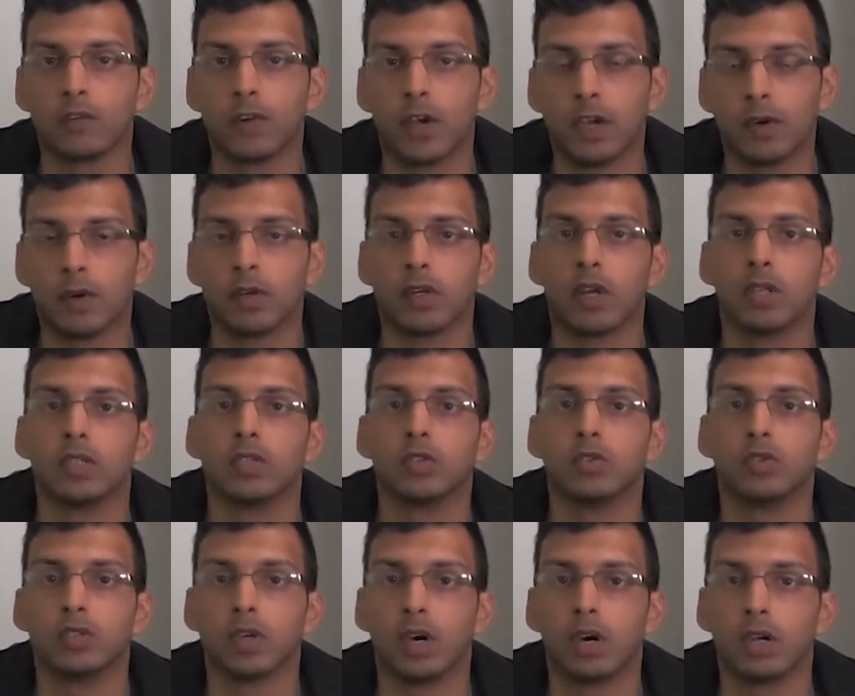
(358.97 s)
I'd rather
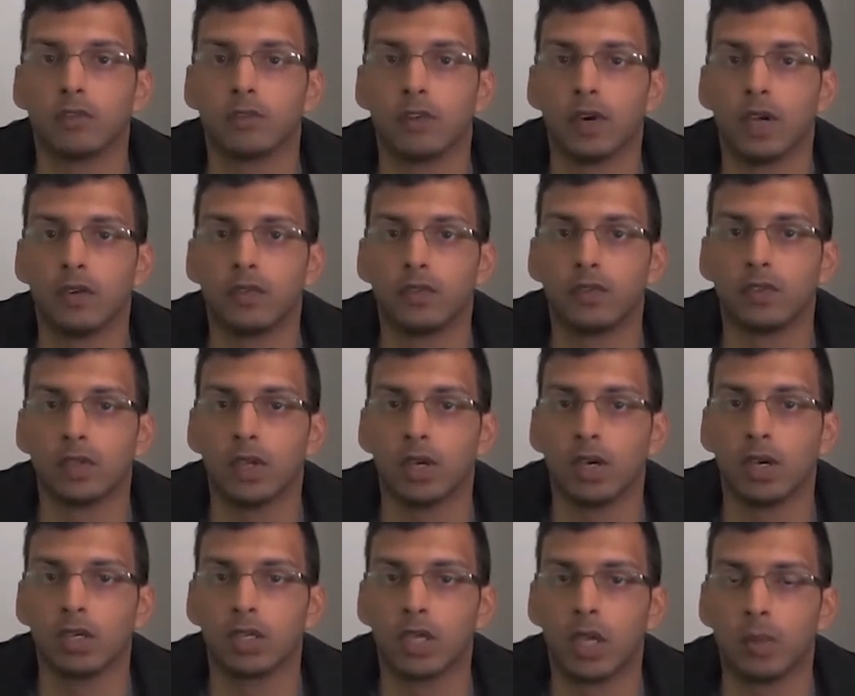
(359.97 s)
use the R5's
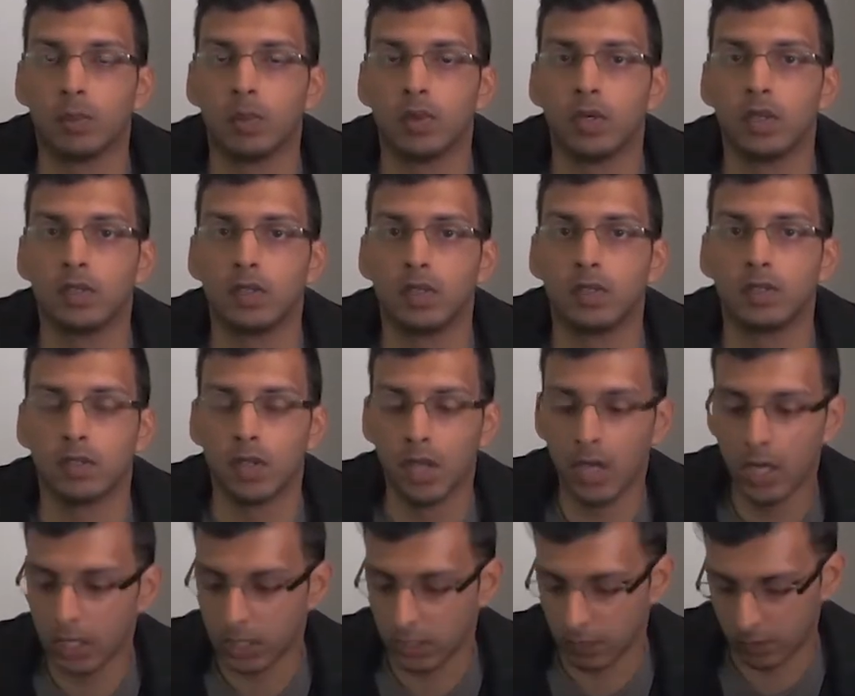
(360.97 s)
capabilities,
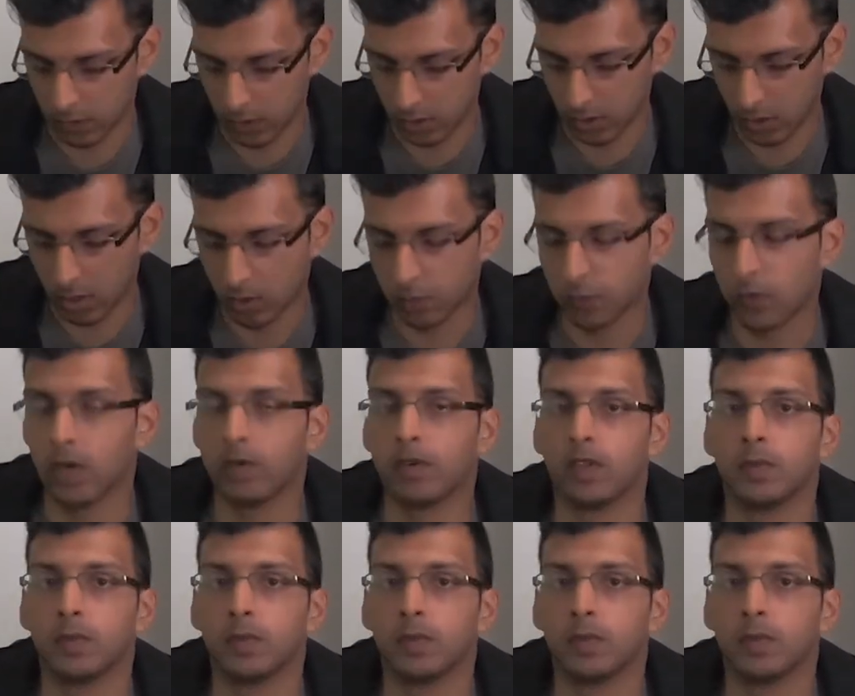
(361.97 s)
given that the R5 has